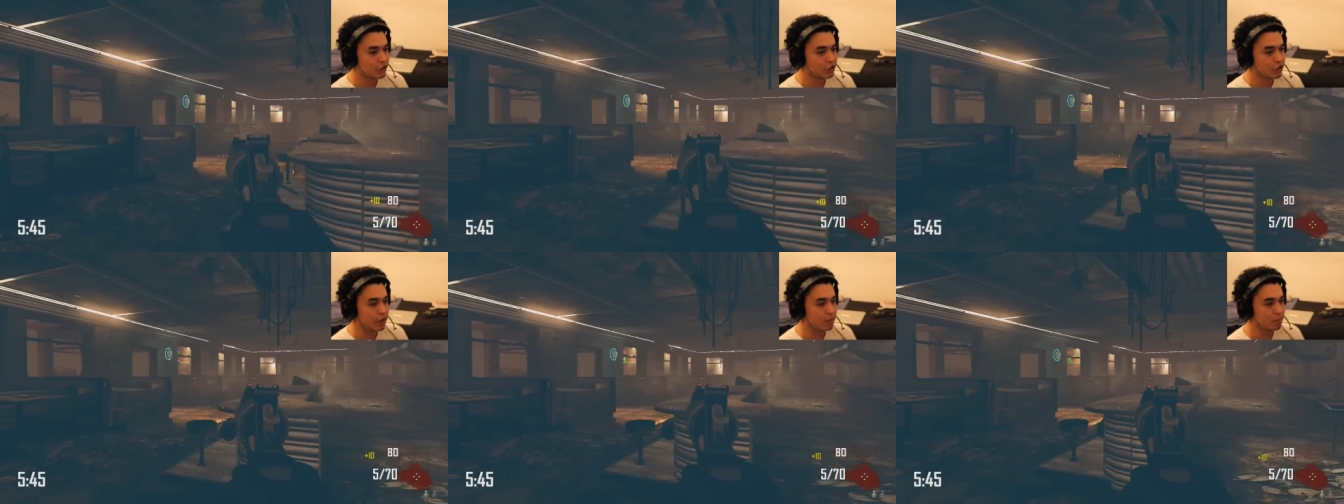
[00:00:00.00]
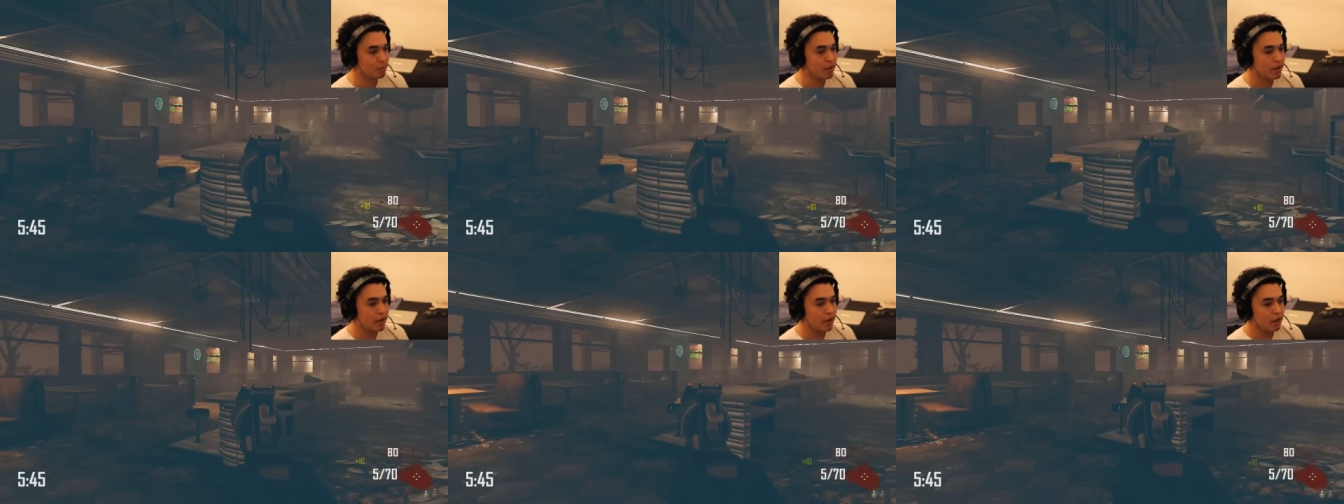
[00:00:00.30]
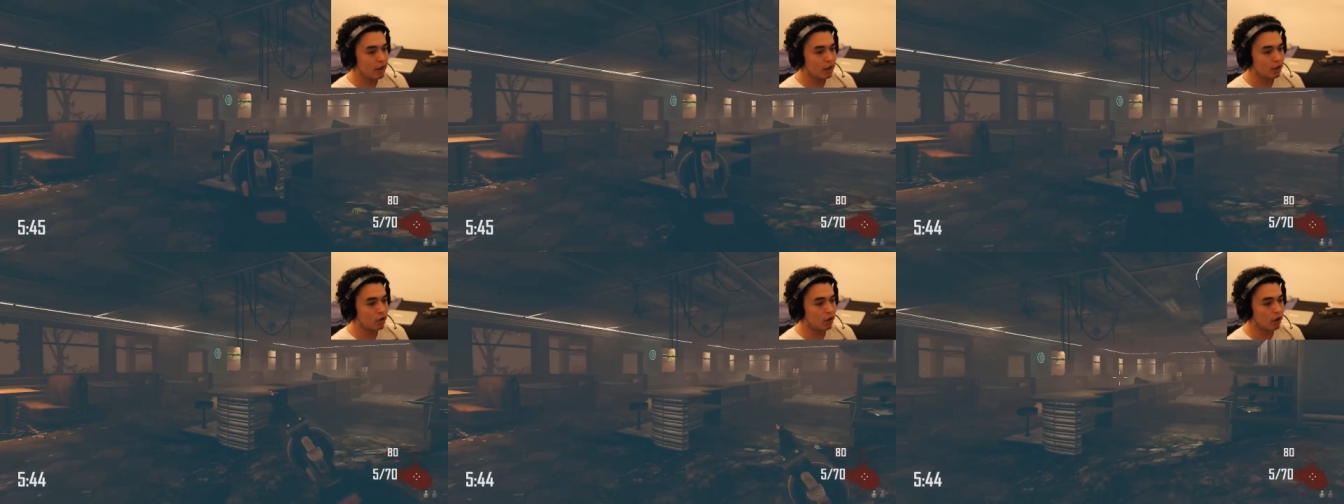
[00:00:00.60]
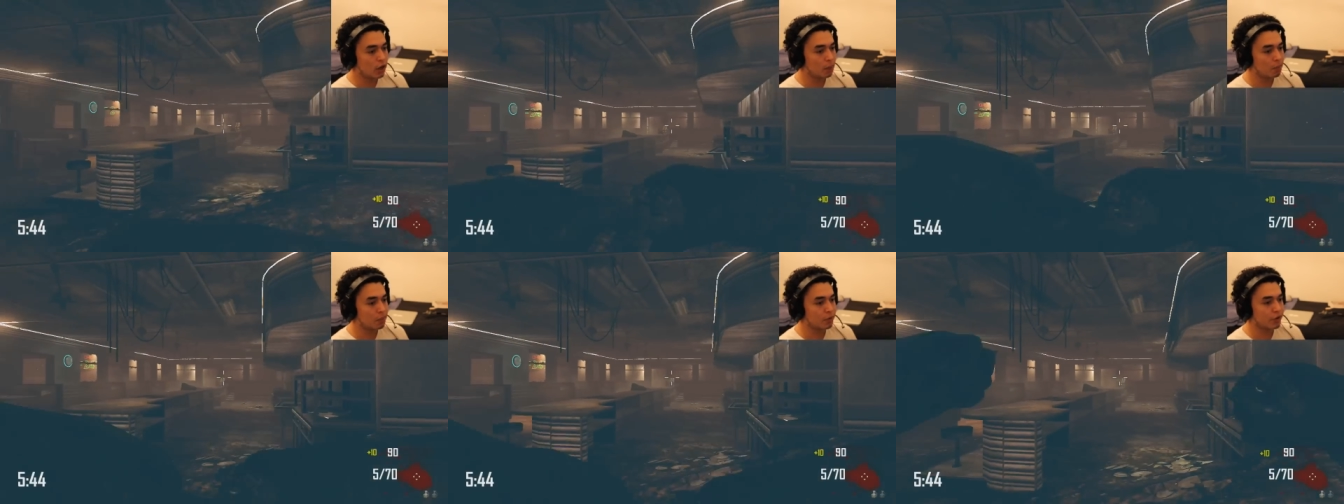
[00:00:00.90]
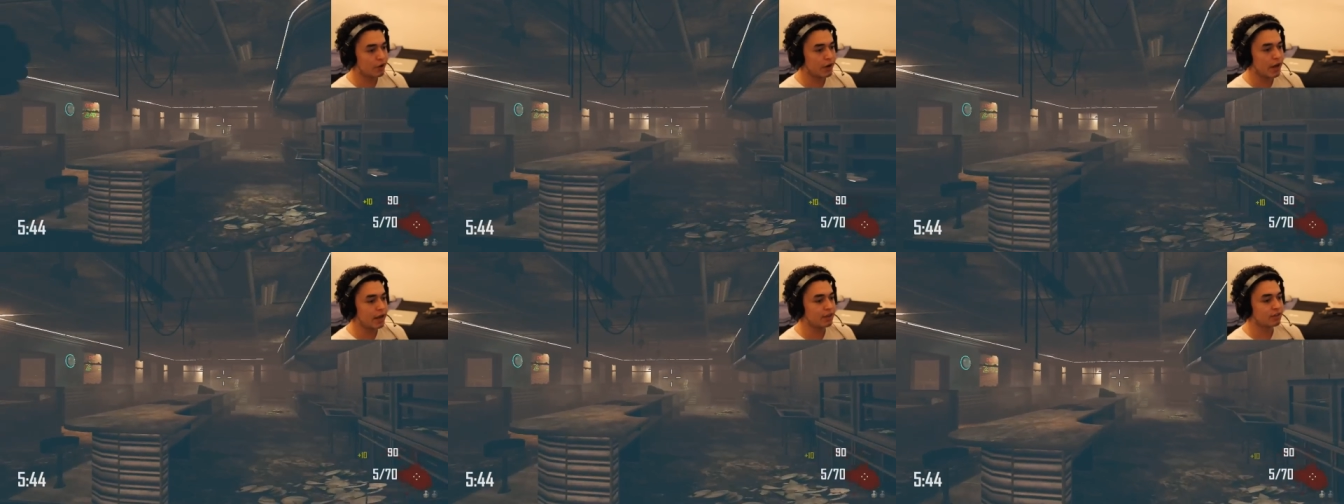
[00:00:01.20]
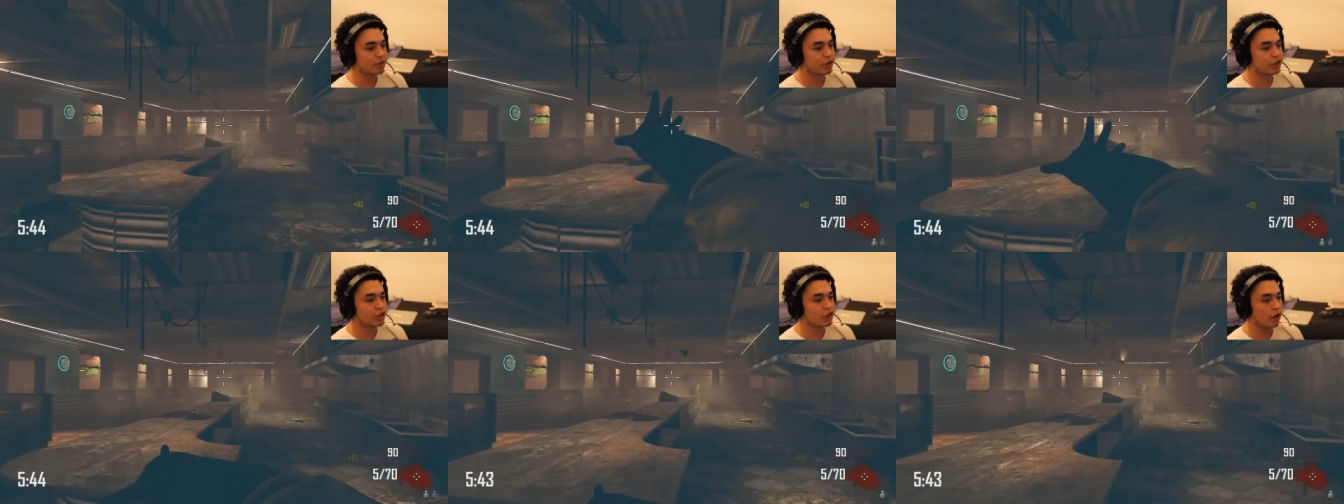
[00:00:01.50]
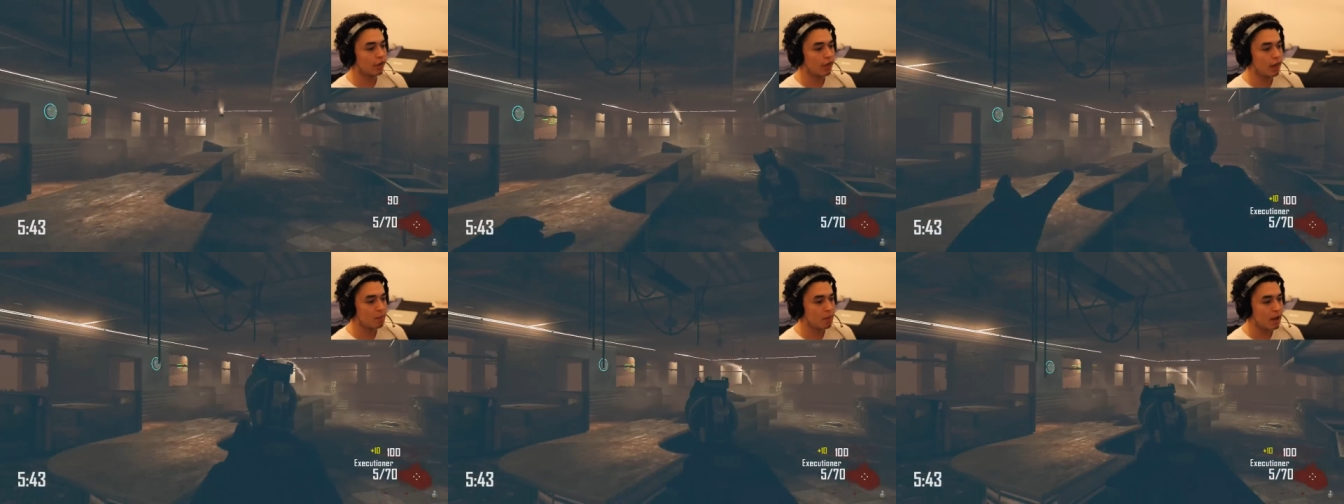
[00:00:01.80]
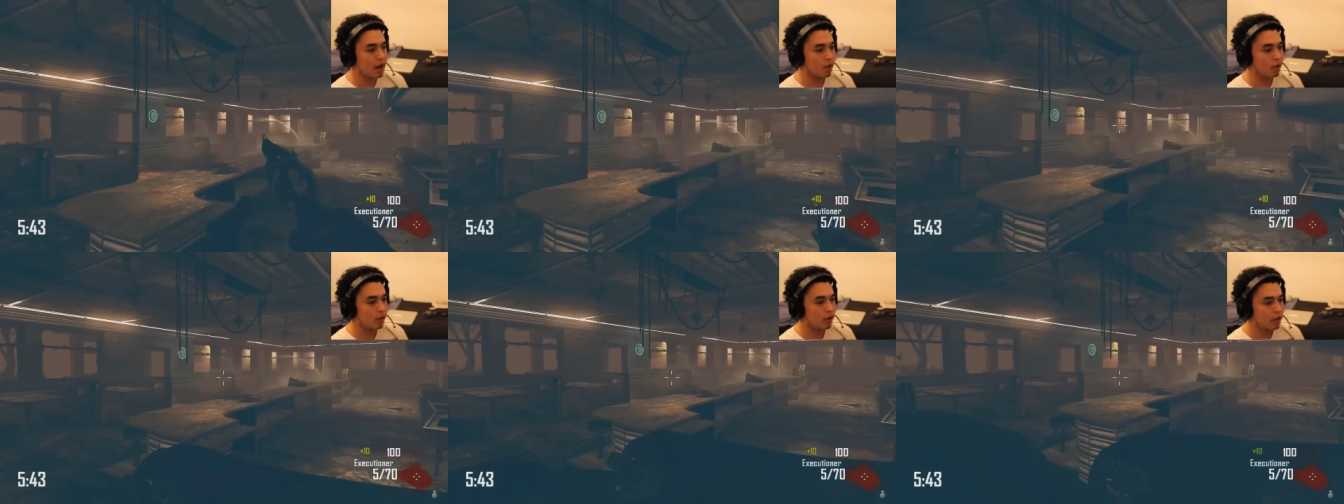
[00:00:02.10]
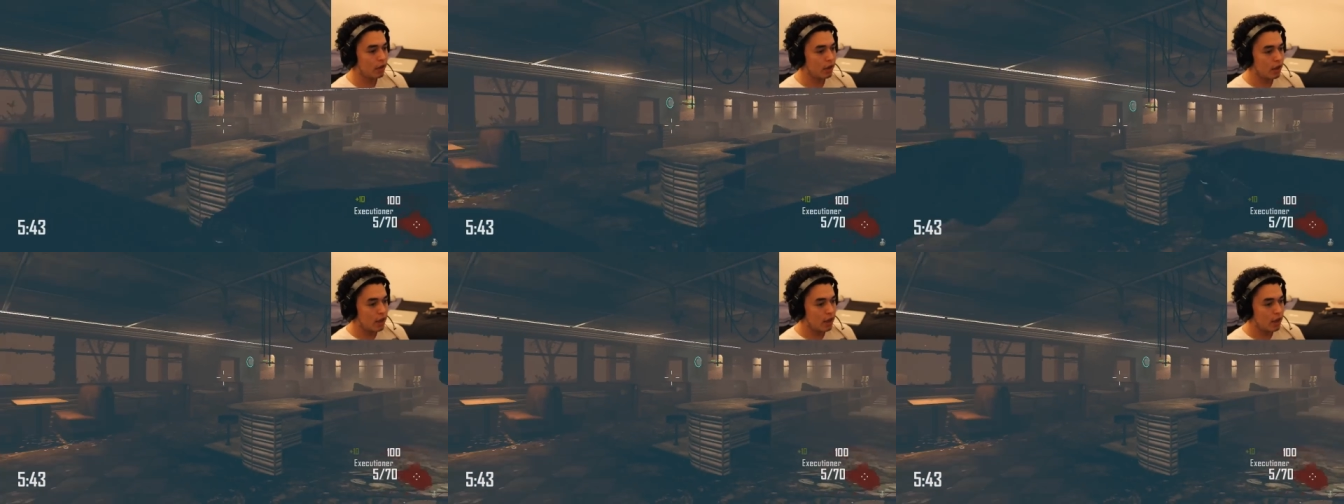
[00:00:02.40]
Jim. Got a couple of grenades, gonna chuck them out.